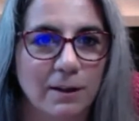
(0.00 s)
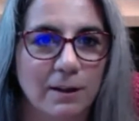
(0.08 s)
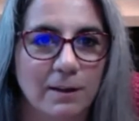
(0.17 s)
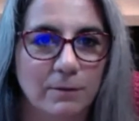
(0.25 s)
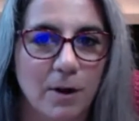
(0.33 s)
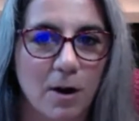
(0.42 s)

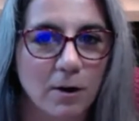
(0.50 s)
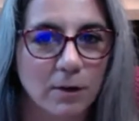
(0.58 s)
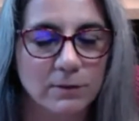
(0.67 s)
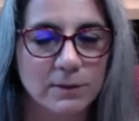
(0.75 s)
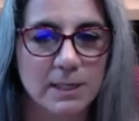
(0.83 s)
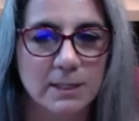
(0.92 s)

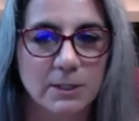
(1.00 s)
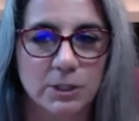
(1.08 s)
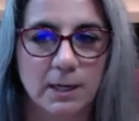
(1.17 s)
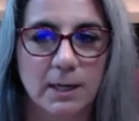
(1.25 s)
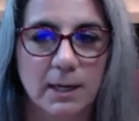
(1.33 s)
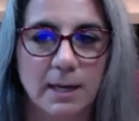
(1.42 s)
involved in
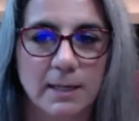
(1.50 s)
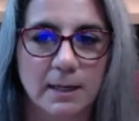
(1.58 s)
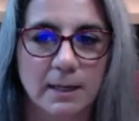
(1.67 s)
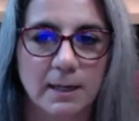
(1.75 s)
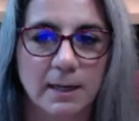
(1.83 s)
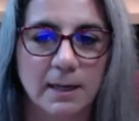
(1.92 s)
genetic
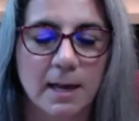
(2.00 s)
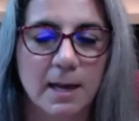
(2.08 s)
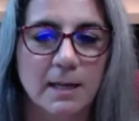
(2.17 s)
identity